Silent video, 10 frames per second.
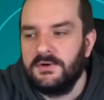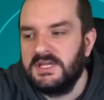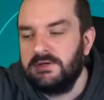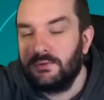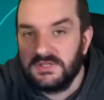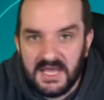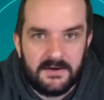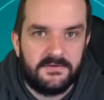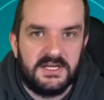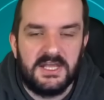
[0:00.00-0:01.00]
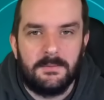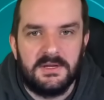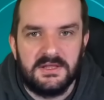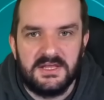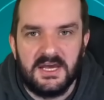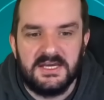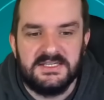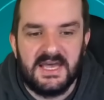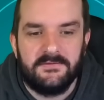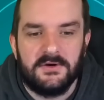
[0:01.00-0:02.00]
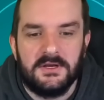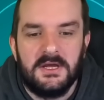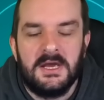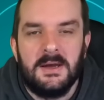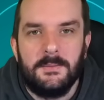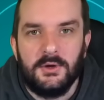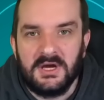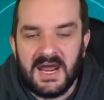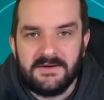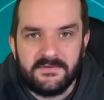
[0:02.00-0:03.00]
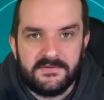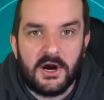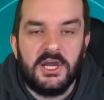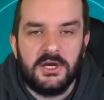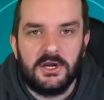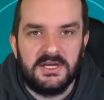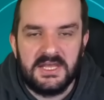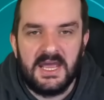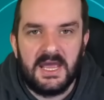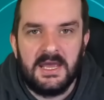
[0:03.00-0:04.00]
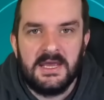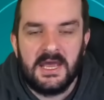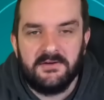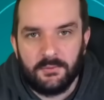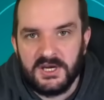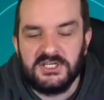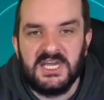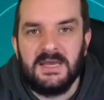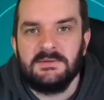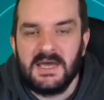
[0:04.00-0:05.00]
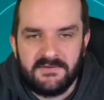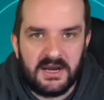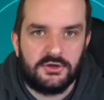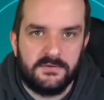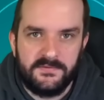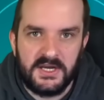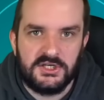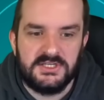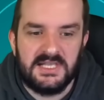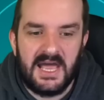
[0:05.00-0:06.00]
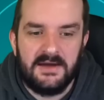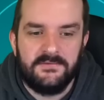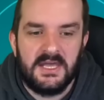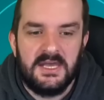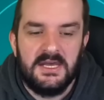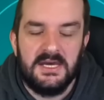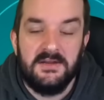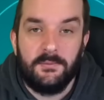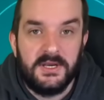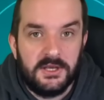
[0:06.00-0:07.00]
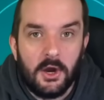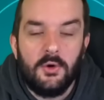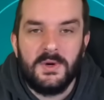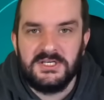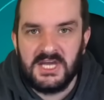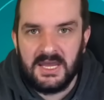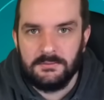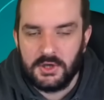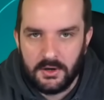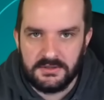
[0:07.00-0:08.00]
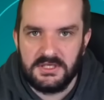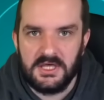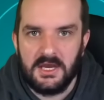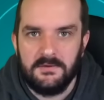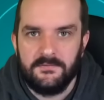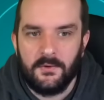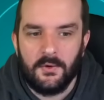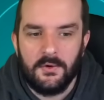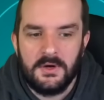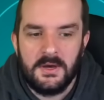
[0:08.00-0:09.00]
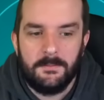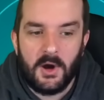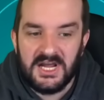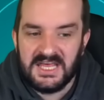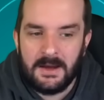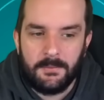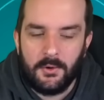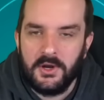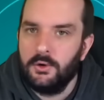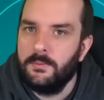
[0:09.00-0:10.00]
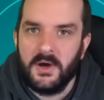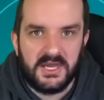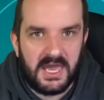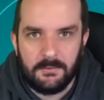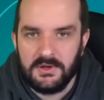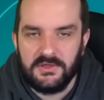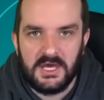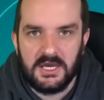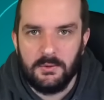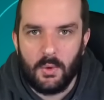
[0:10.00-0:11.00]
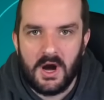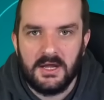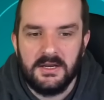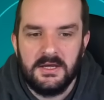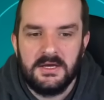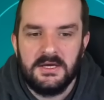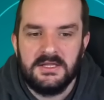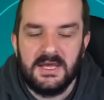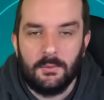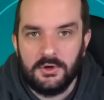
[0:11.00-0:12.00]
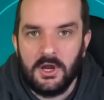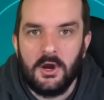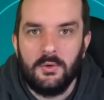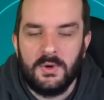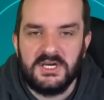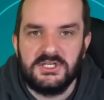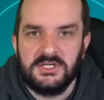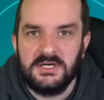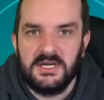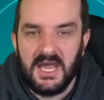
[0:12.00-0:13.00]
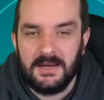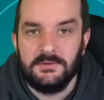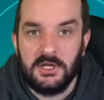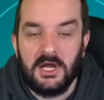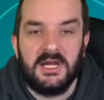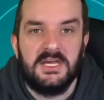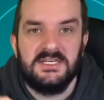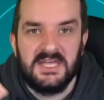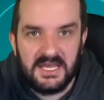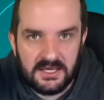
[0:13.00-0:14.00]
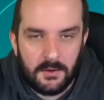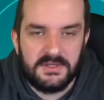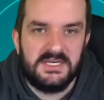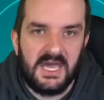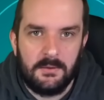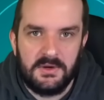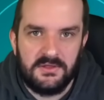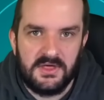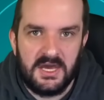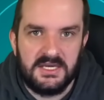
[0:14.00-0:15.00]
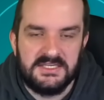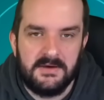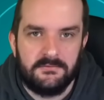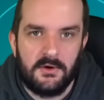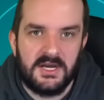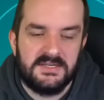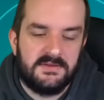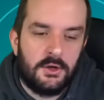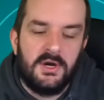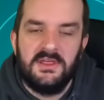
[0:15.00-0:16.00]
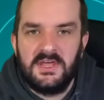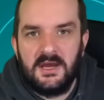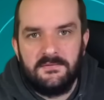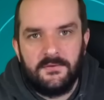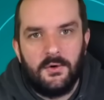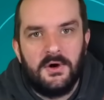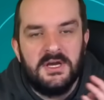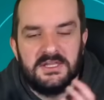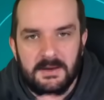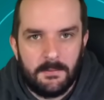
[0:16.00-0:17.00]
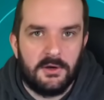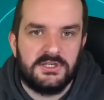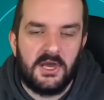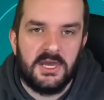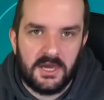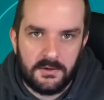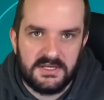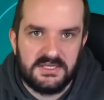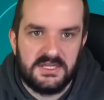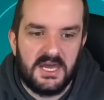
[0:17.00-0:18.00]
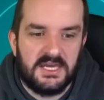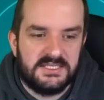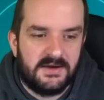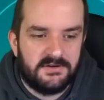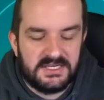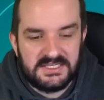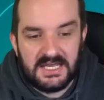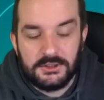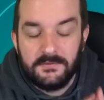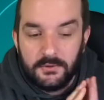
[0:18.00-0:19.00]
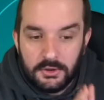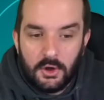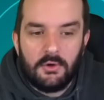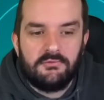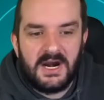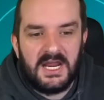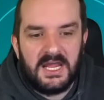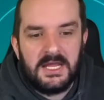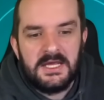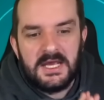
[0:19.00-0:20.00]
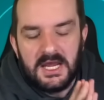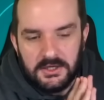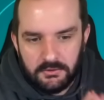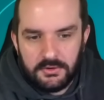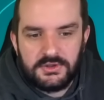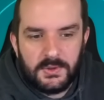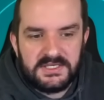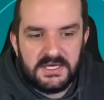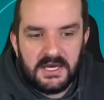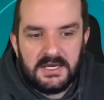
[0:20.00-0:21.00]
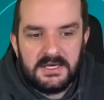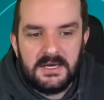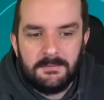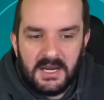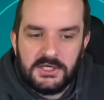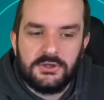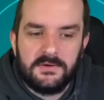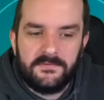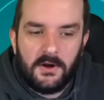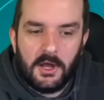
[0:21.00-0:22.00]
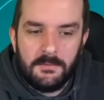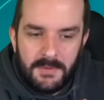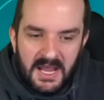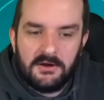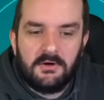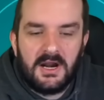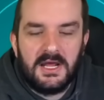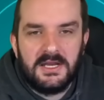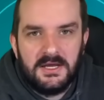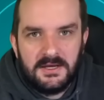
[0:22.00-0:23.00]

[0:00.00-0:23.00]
and these will definitely double in 37, but you're going to have a very good idea of which teams have extra fixtures left. And if we know which games go into 34 by that point or by game week 31, then we'll know which games are likely to then go into game week 37, right? Because if they're not in 34, they're most likely going into 37 instead. So if you're not already and you're on Twitter, make sure to follow Ben Krellin,